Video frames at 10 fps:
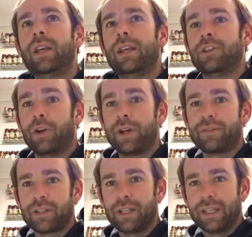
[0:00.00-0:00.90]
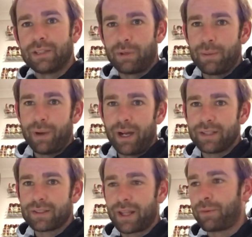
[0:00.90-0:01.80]
you don't have to clean as many
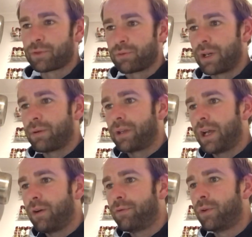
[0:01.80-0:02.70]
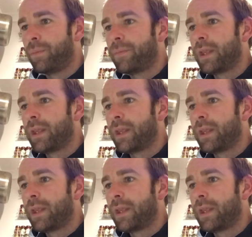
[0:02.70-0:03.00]
parts. So that was really, really helpful.